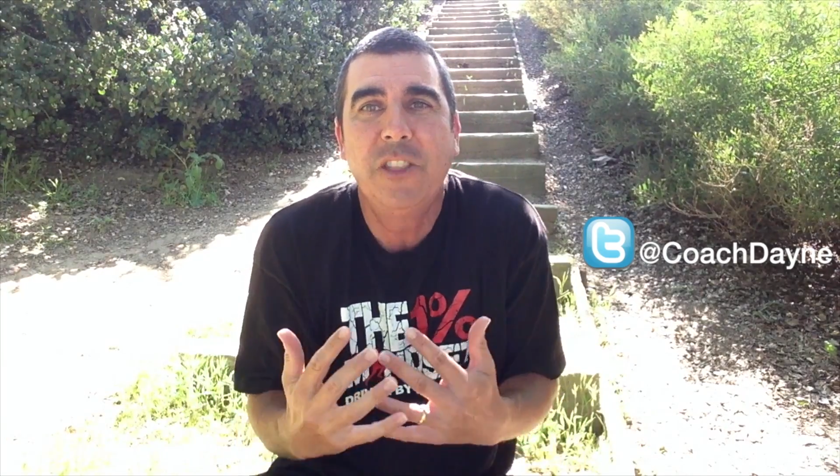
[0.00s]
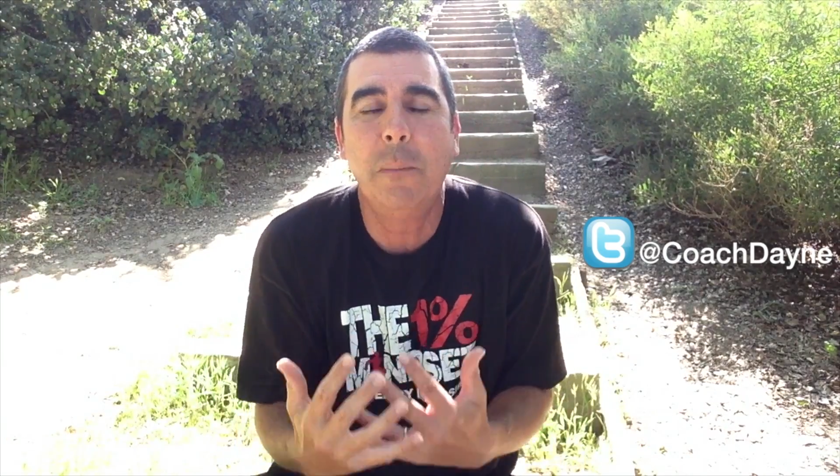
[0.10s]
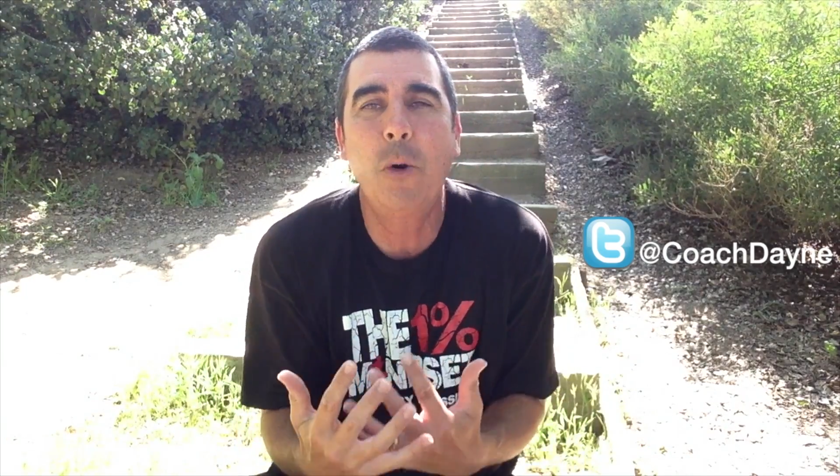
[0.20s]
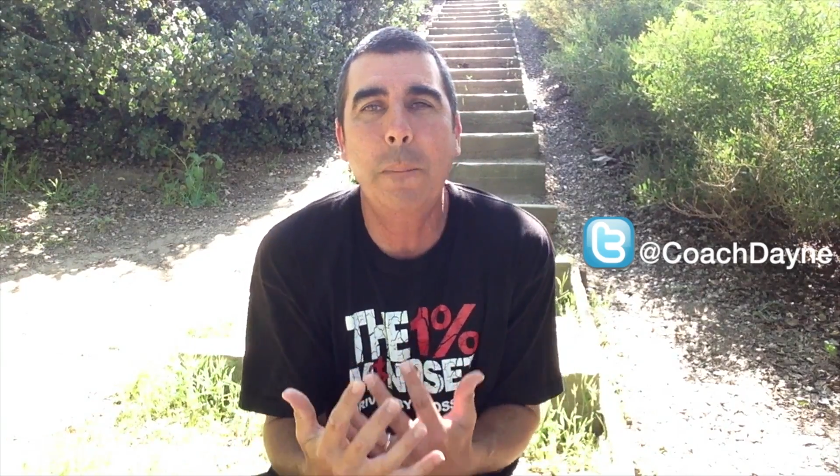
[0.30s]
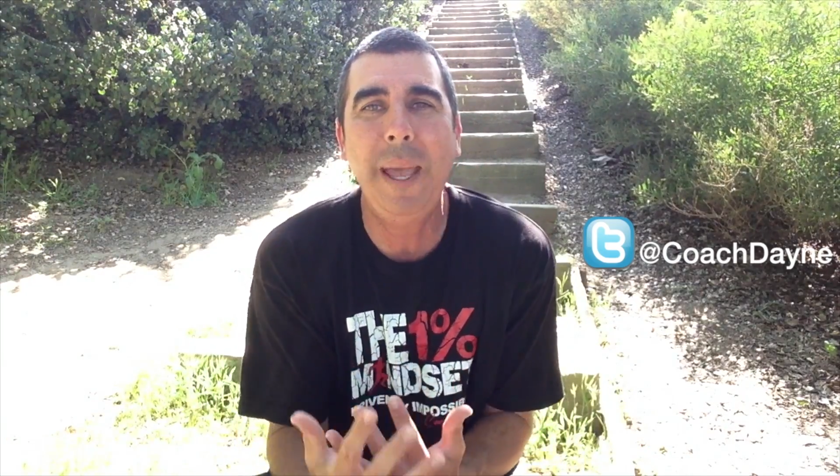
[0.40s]

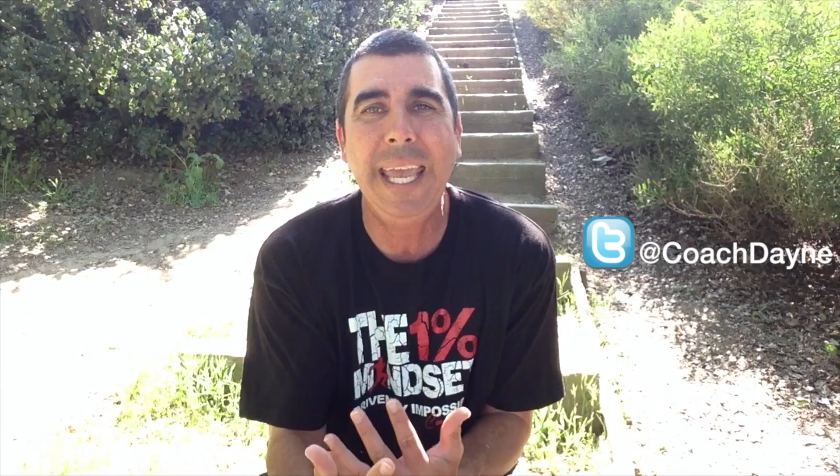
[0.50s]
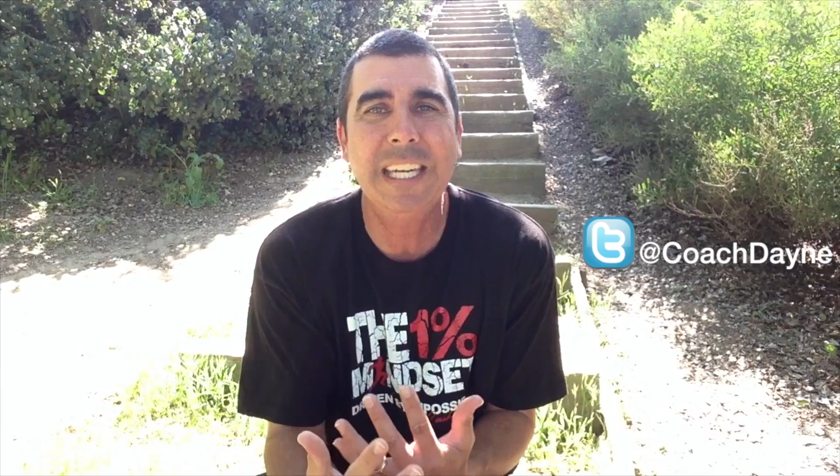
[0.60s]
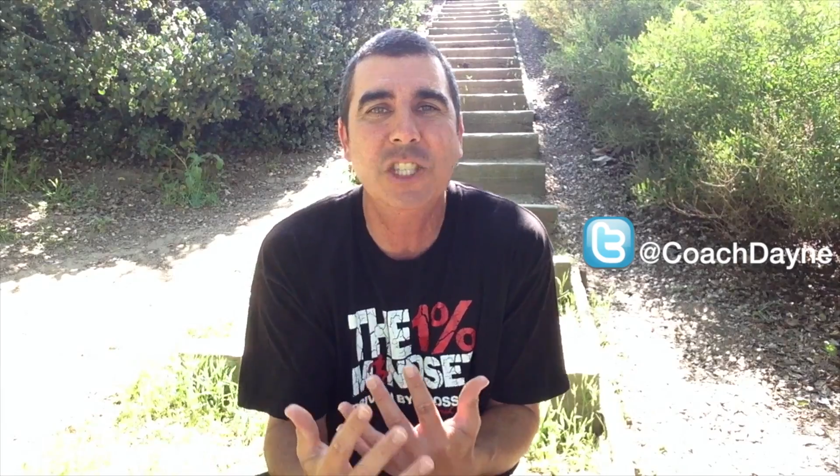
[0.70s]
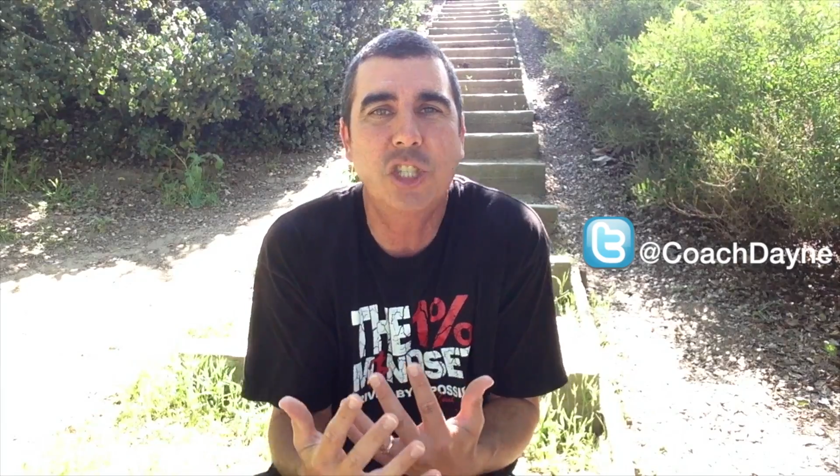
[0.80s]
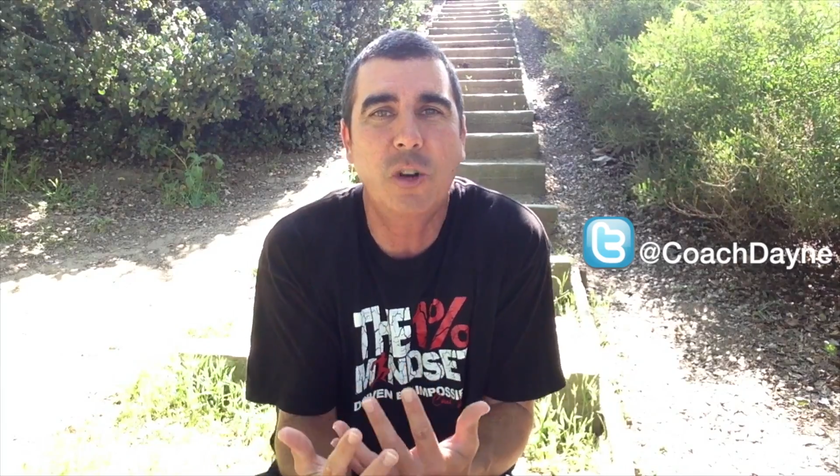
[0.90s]
The more
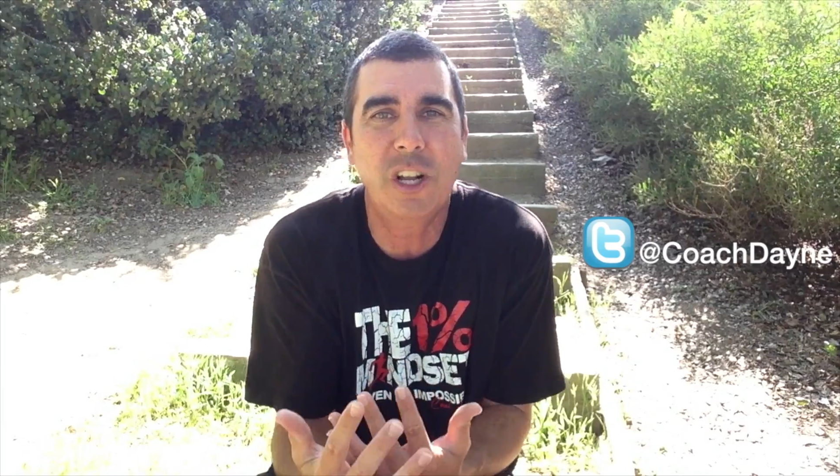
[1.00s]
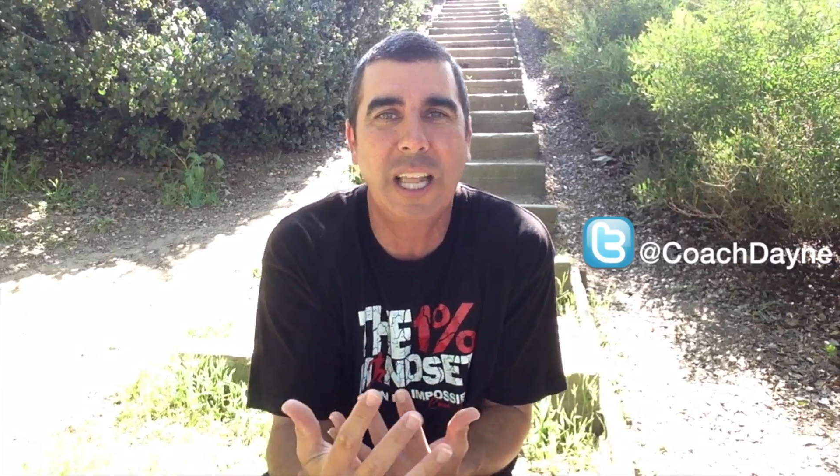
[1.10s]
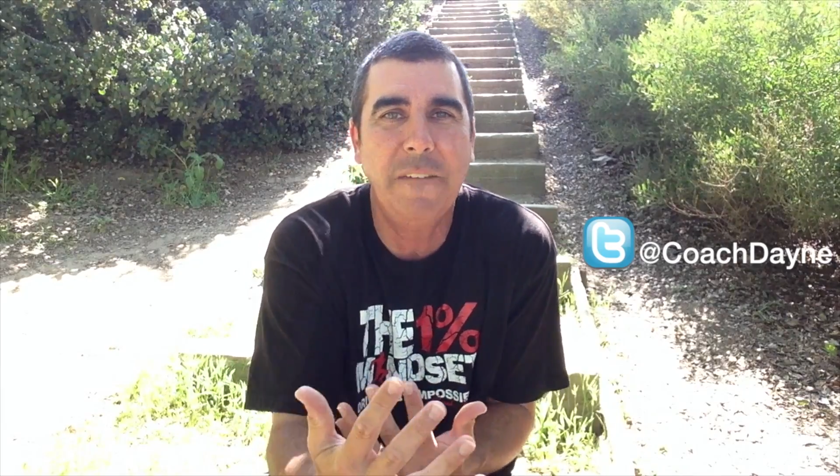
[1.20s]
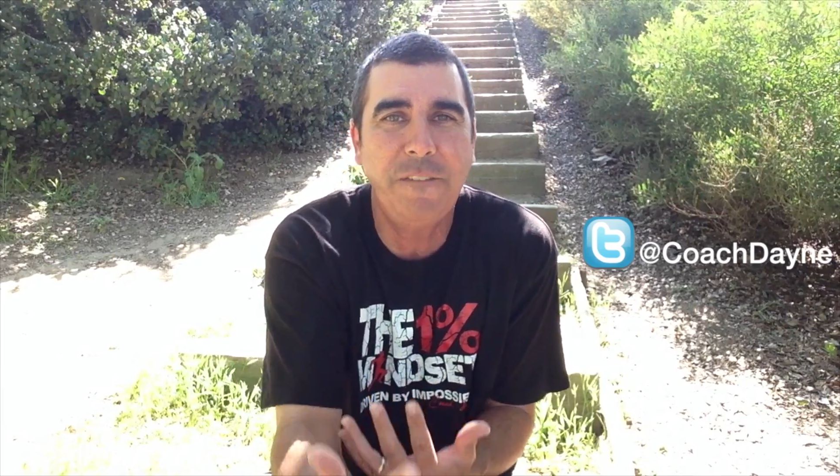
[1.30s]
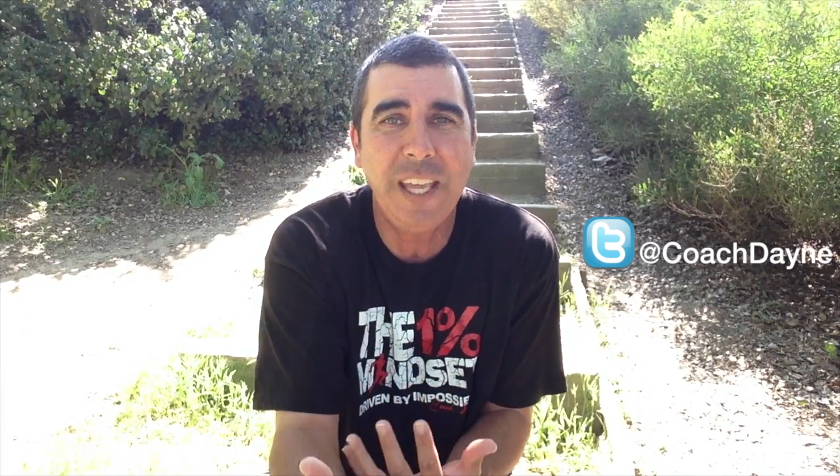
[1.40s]
pain and
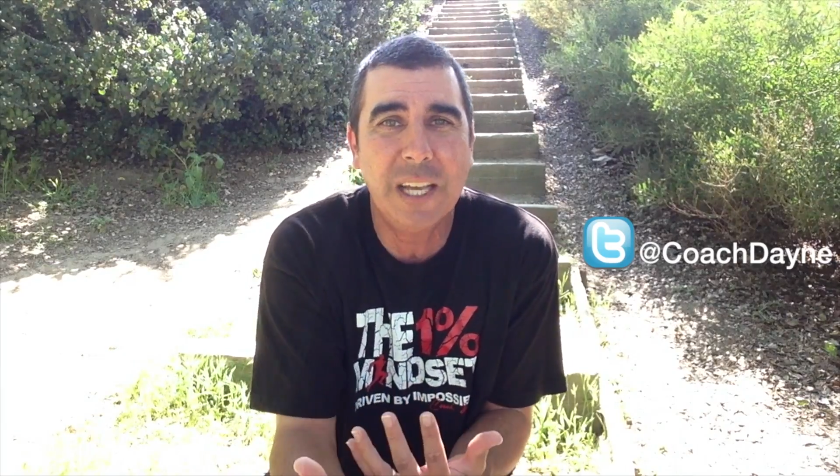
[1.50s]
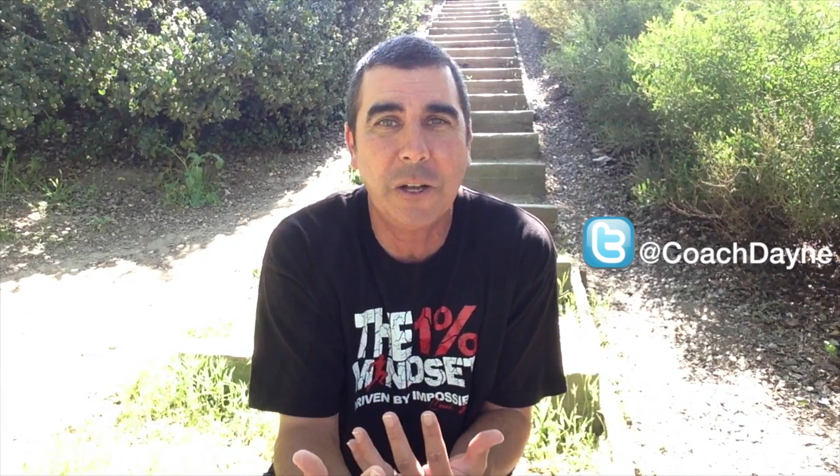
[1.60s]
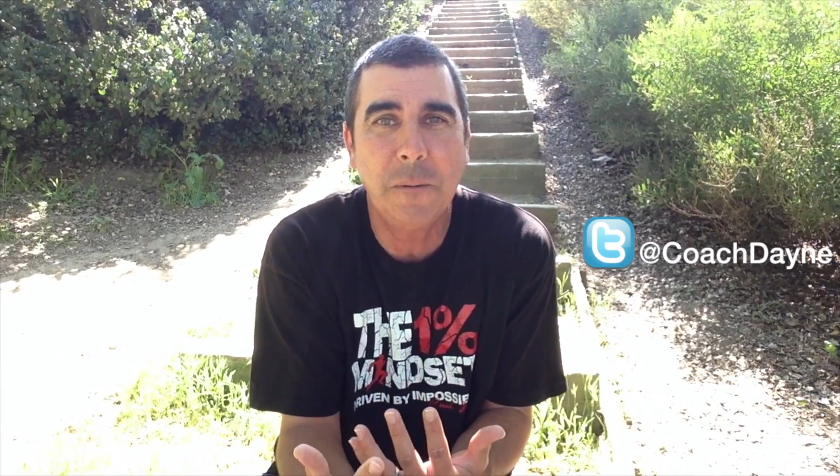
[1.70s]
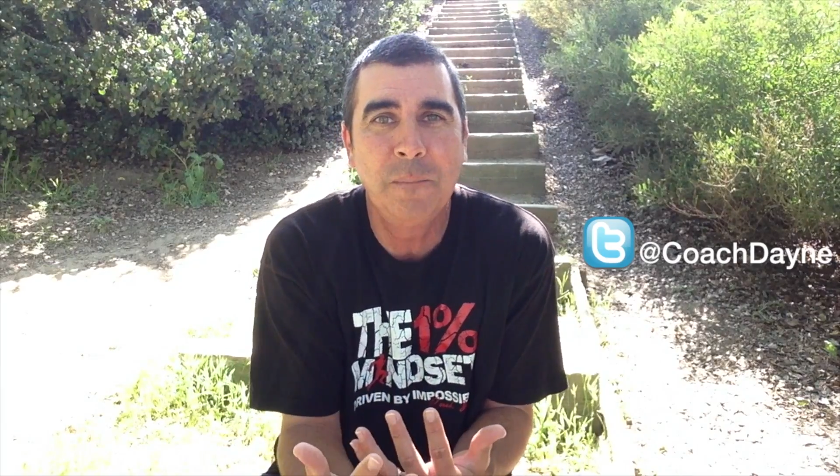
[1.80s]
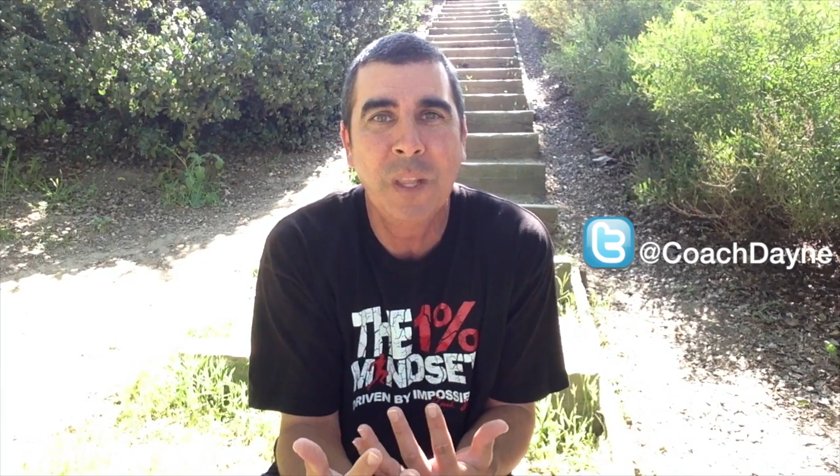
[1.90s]
struggle I
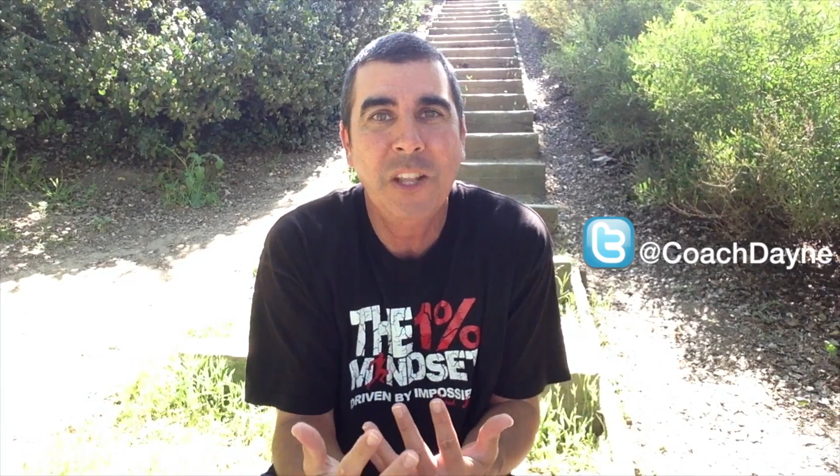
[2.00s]
feel,